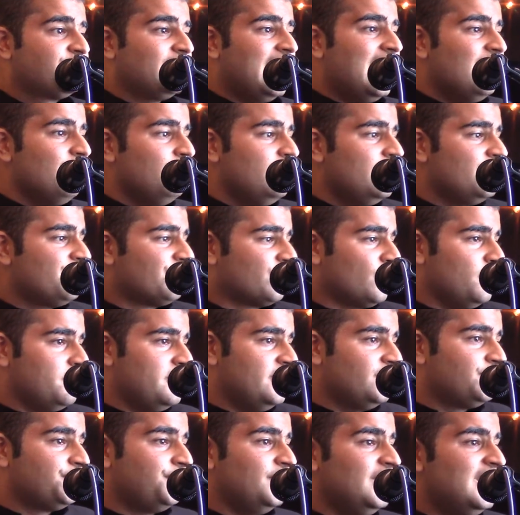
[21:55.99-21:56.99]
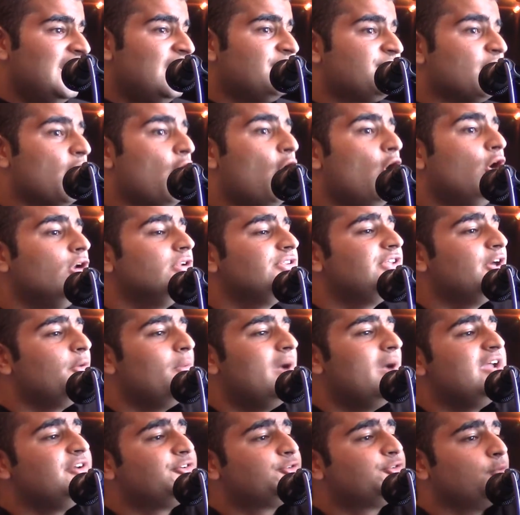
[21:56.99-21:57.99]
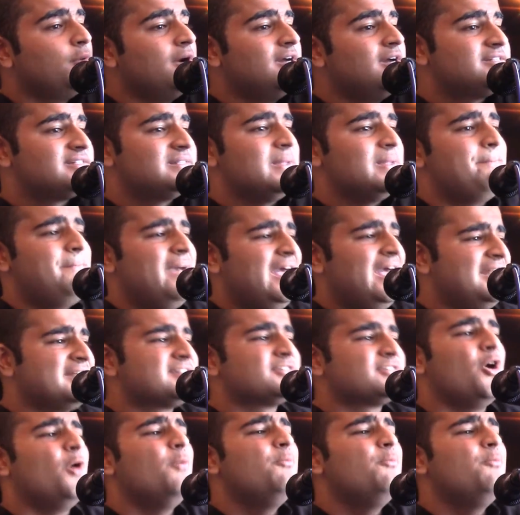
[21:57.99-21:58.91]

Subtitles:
traveled from his village all the way towards the palace.